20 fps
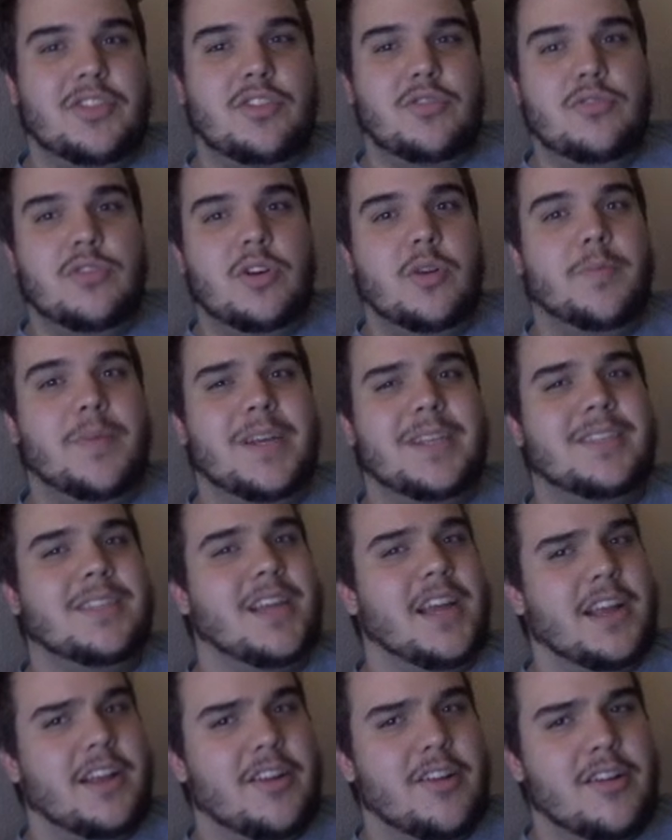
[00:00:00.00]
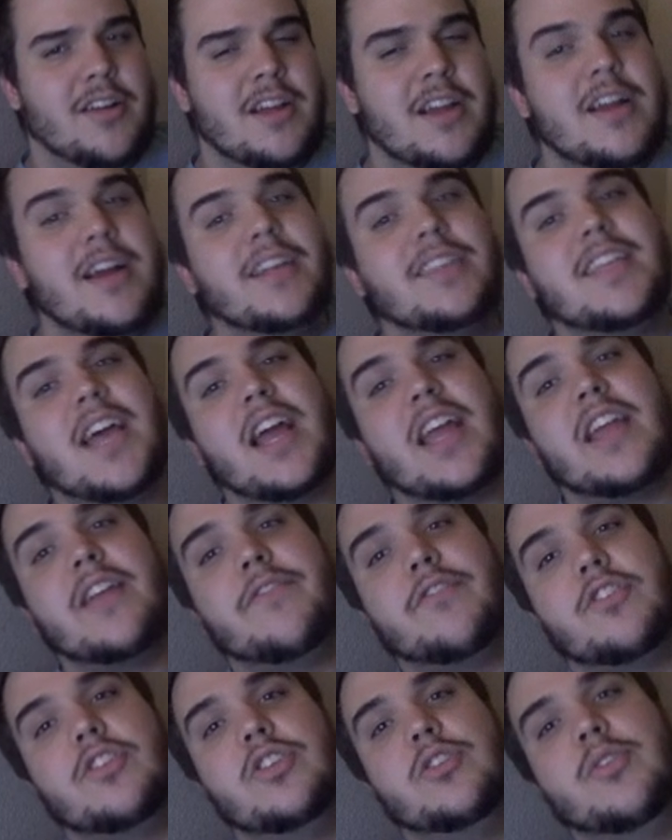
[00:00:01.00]
2 Topaz Tiger, attacking
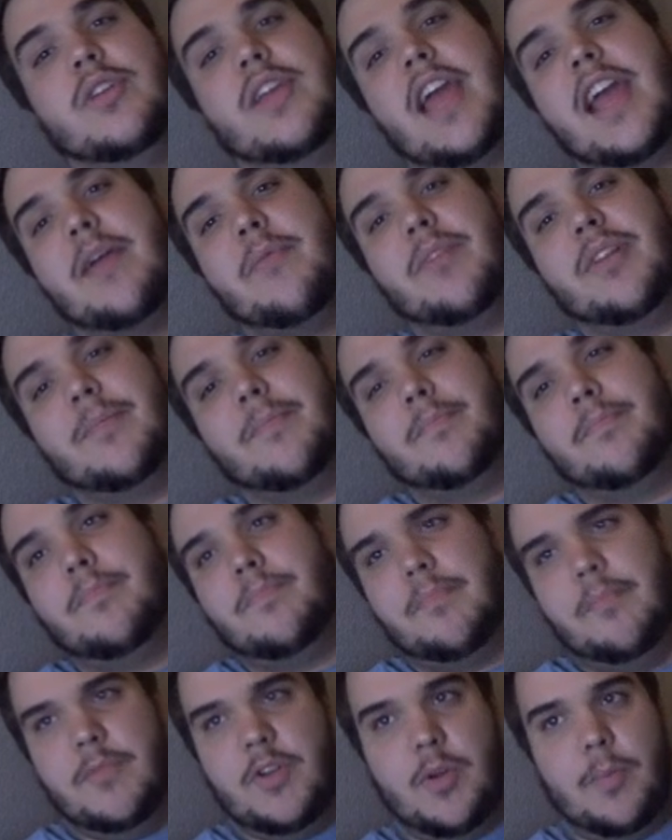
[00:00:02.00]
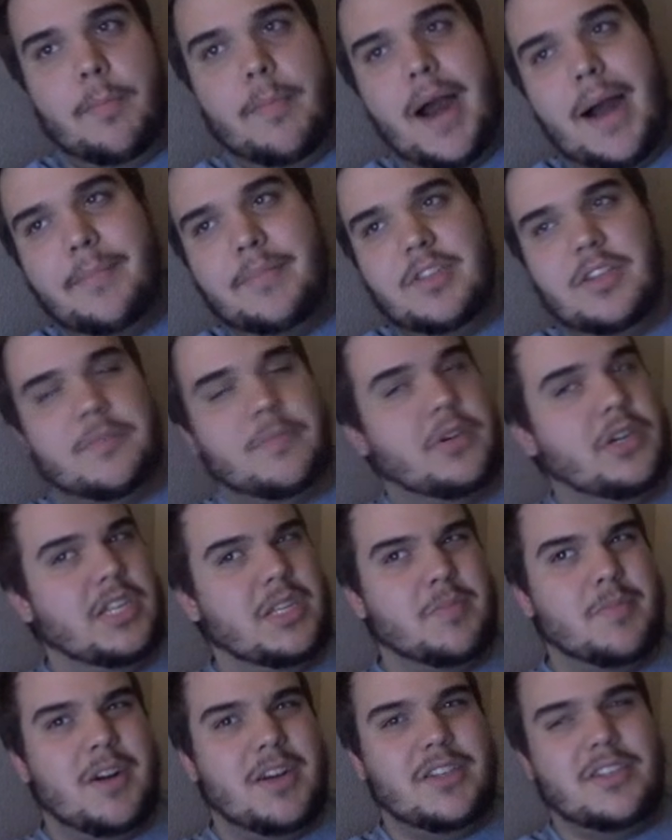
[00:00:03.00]
for 2k when it, you know, bops an
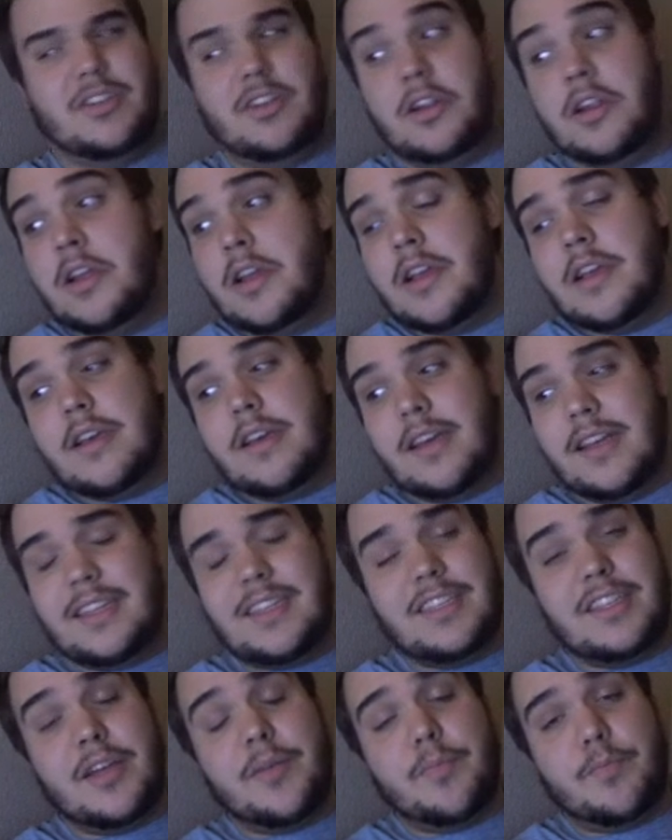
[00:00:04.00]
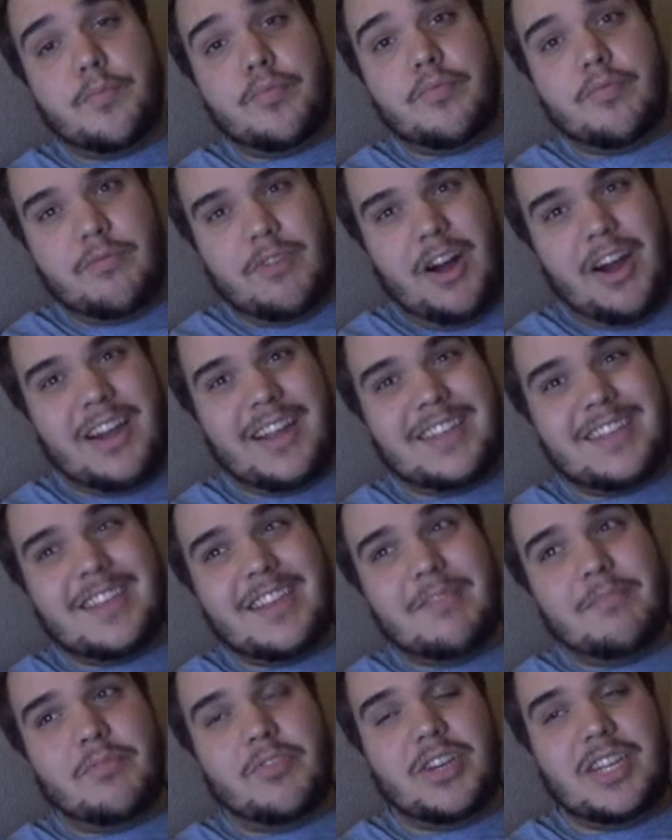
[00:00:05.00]
opponent's monster. It's still
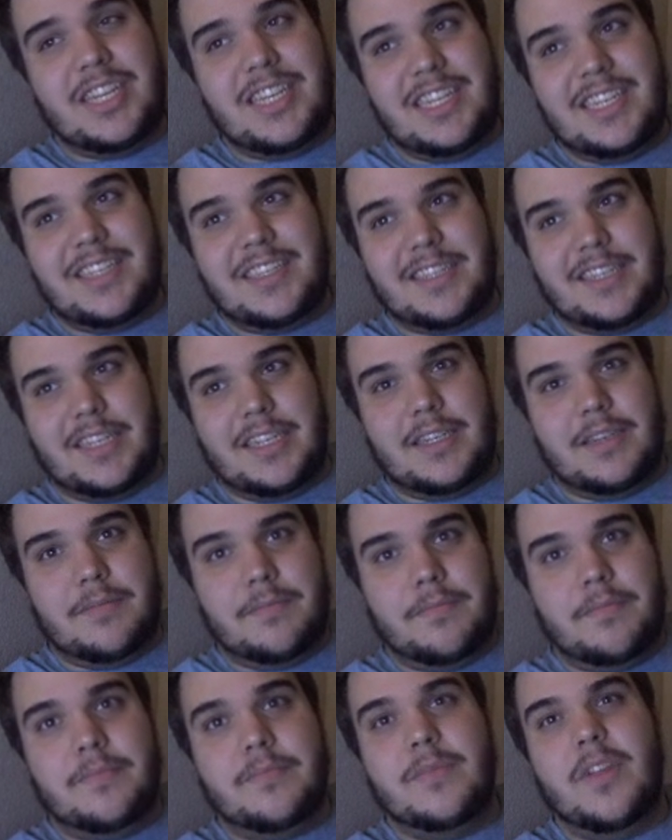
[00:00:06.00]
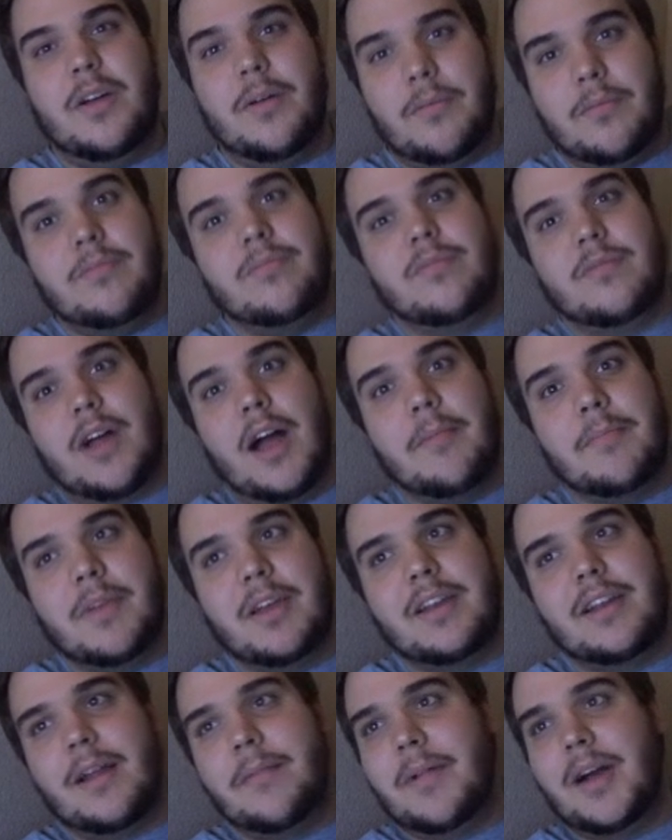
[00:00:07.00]
honestly pretty decent. I'm
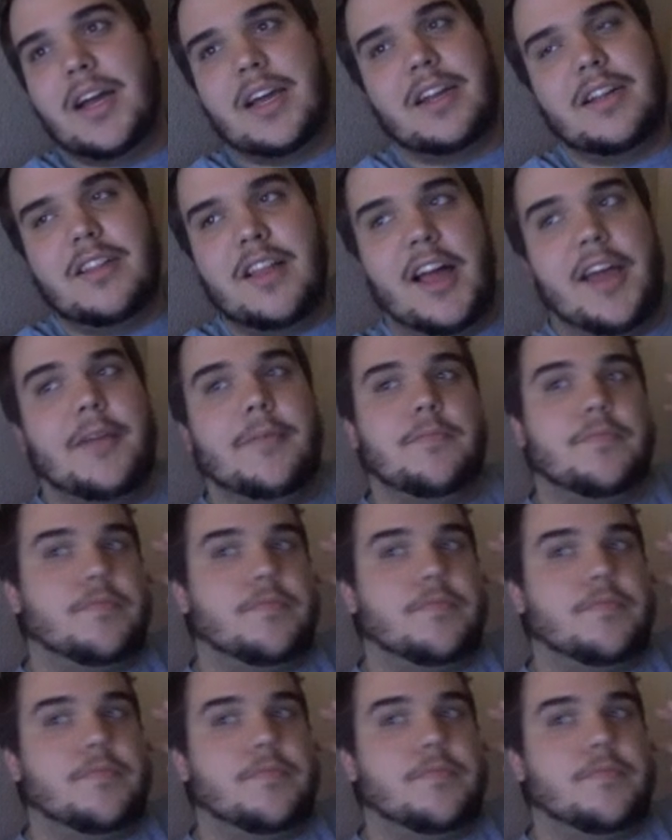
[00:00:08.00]
not gonna lie.